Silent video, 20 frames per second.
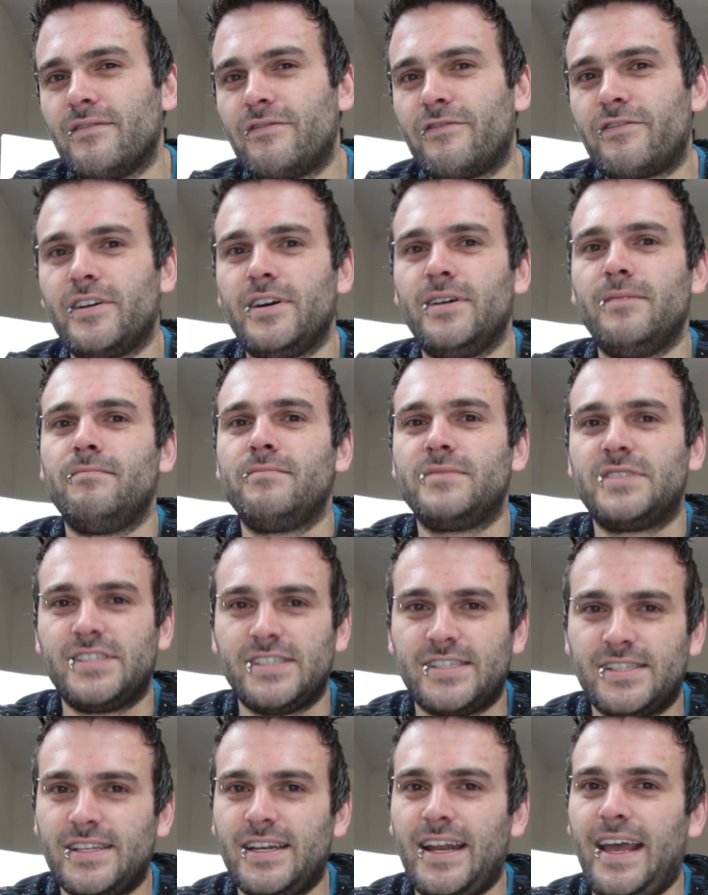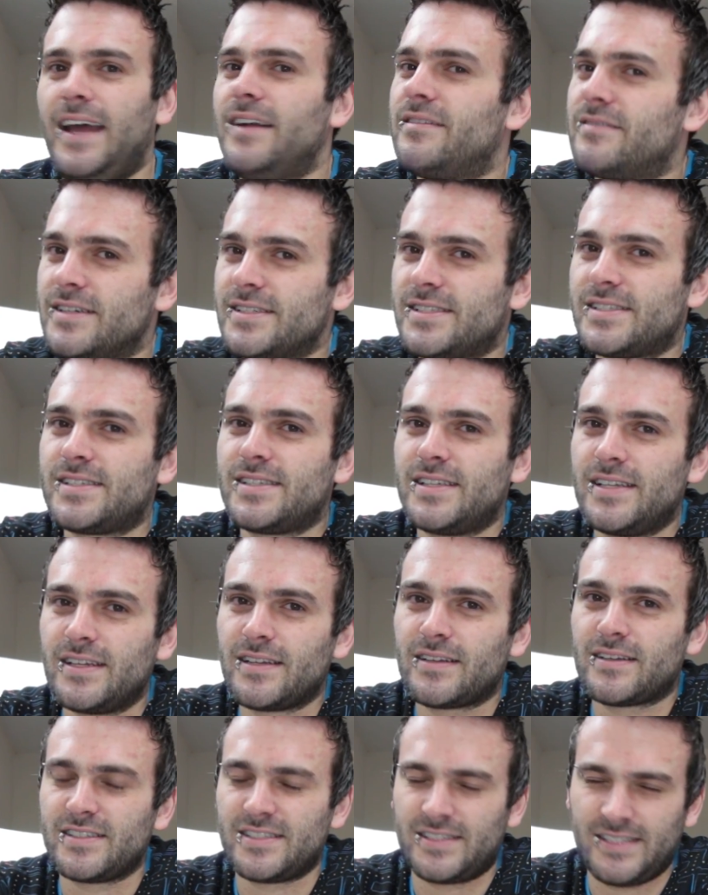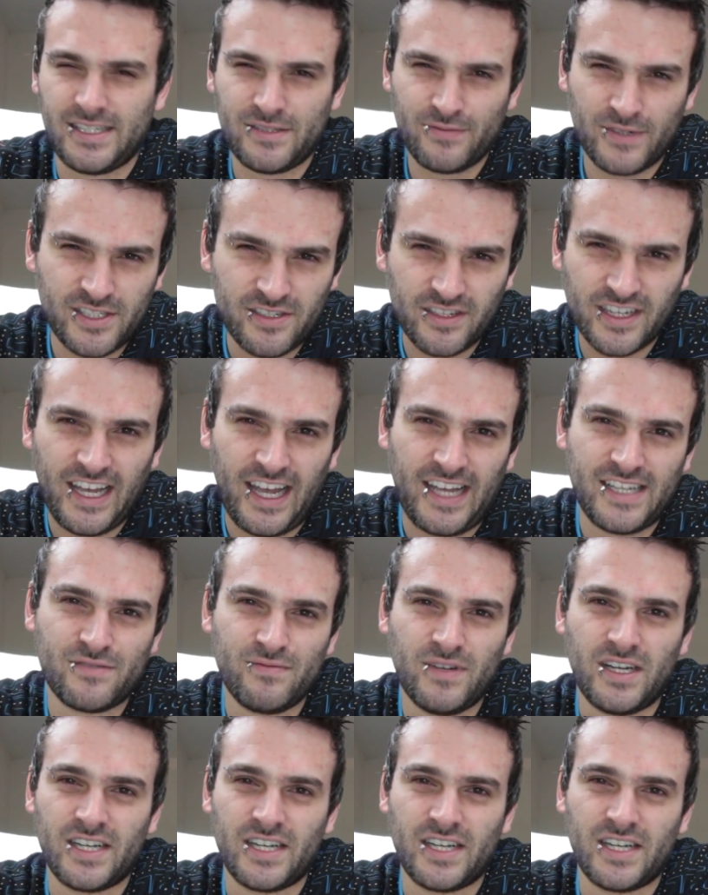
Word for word: from just an address because that's what you guys